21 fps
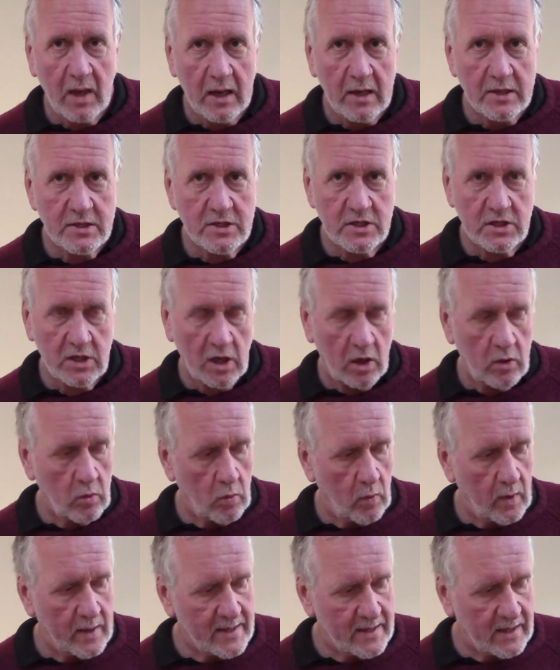so
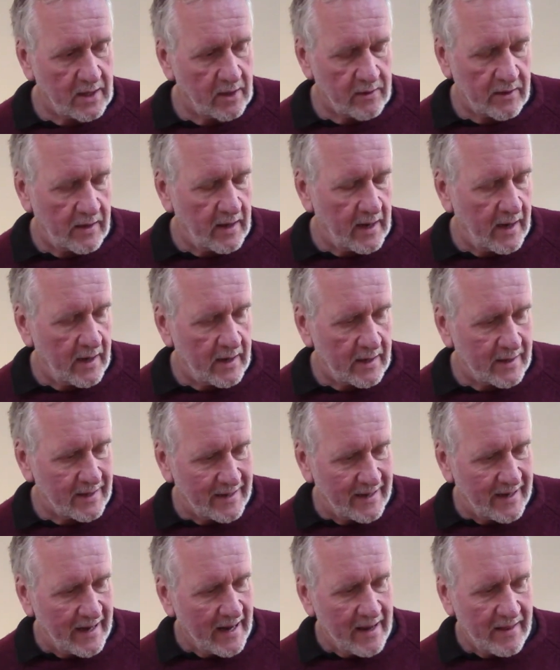we can then
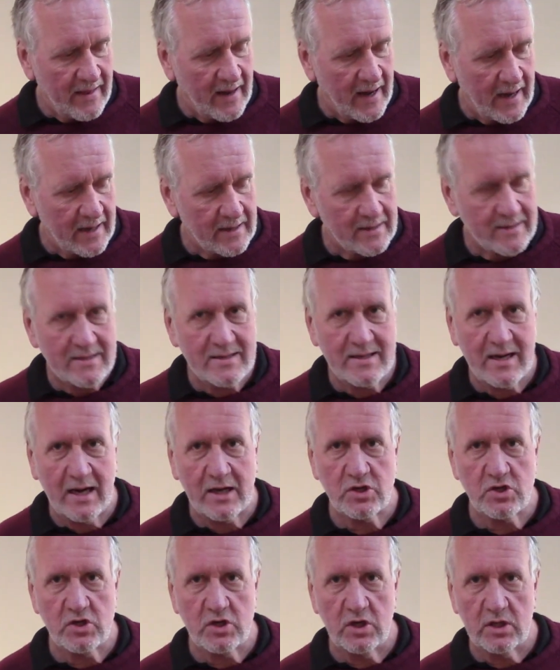get that
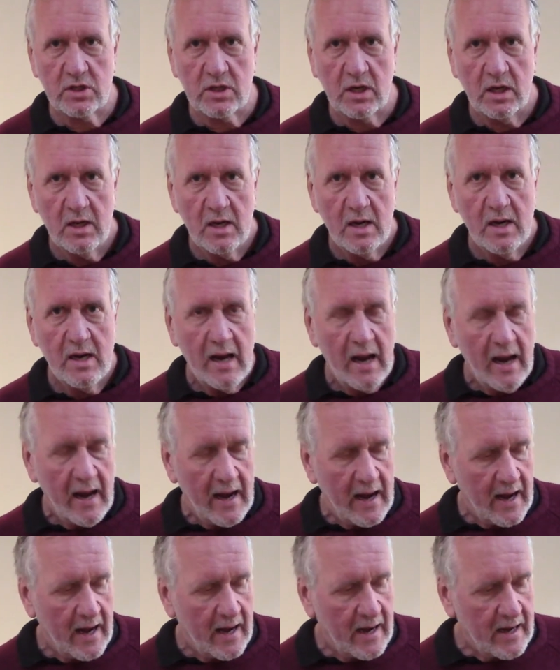textured
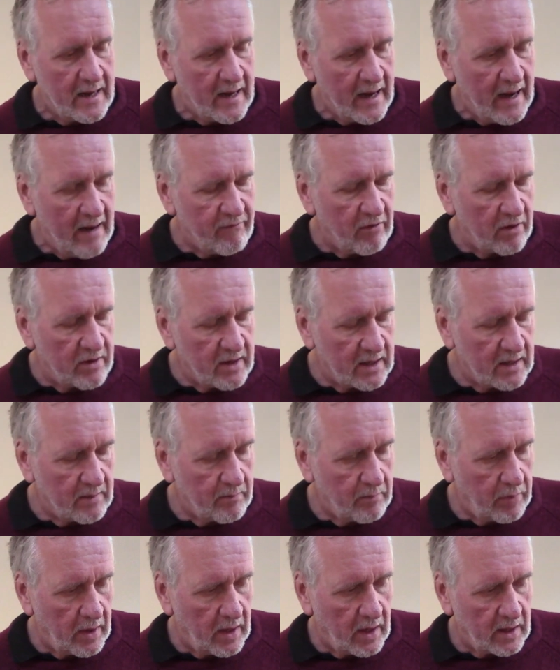and everything in
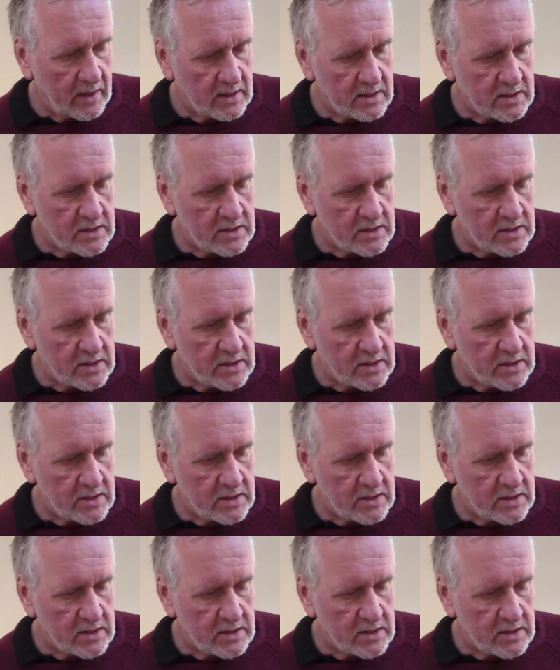place.